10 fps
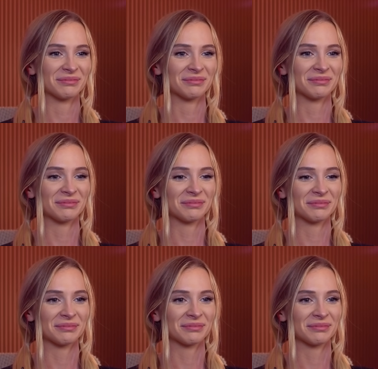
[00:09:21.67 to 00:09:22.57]

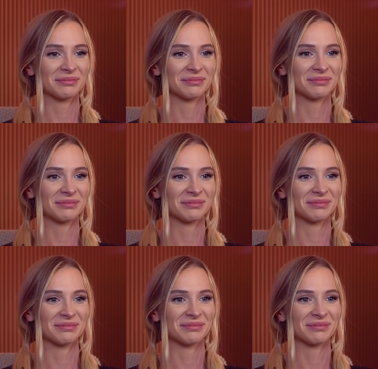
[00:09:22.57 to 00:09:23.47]

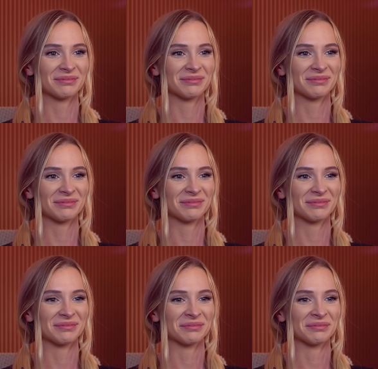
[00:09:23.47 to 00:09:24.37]

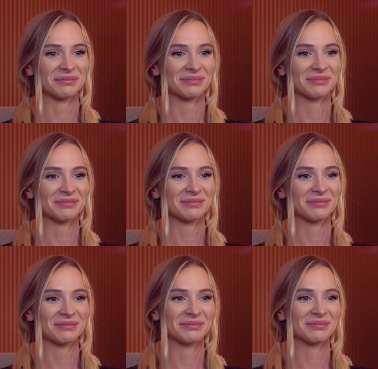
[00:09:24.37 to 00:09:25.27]

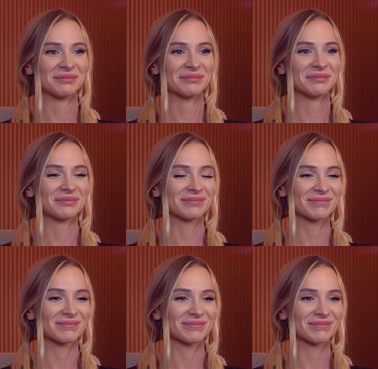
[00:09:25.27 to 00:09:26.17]

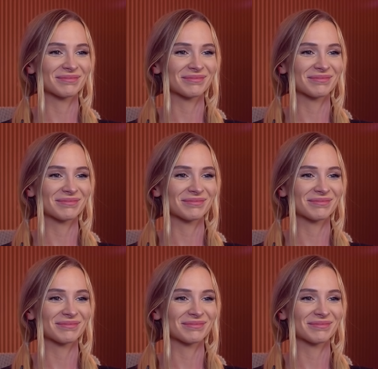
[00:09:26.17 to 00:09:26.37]
Nobody speaks.